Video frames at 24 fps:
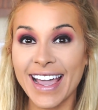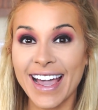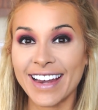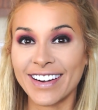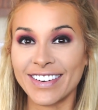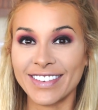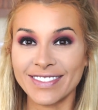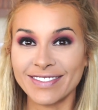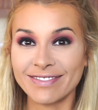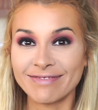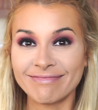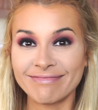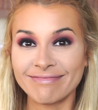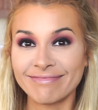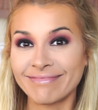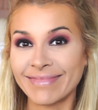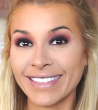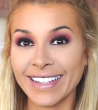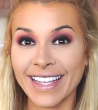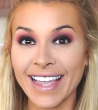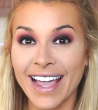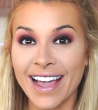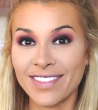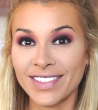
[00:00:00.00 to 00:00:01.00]
I don't
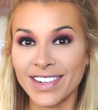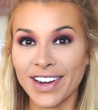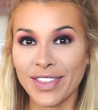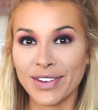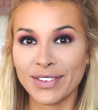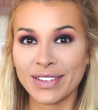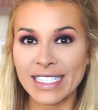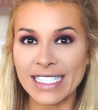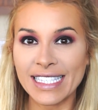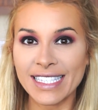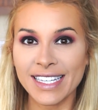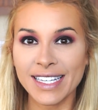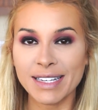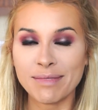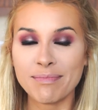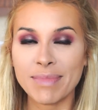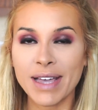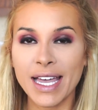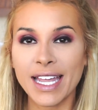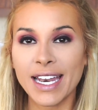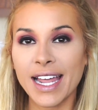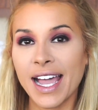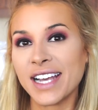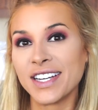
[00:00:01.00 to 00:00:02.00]
really have another reason,
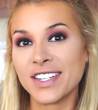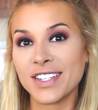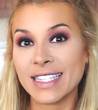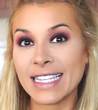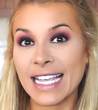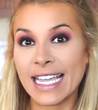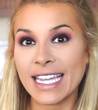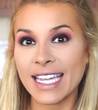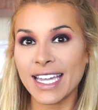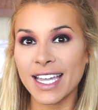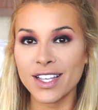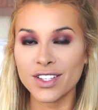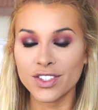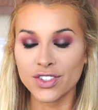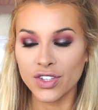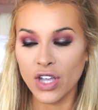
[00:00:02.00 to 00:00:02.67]
but I just like it.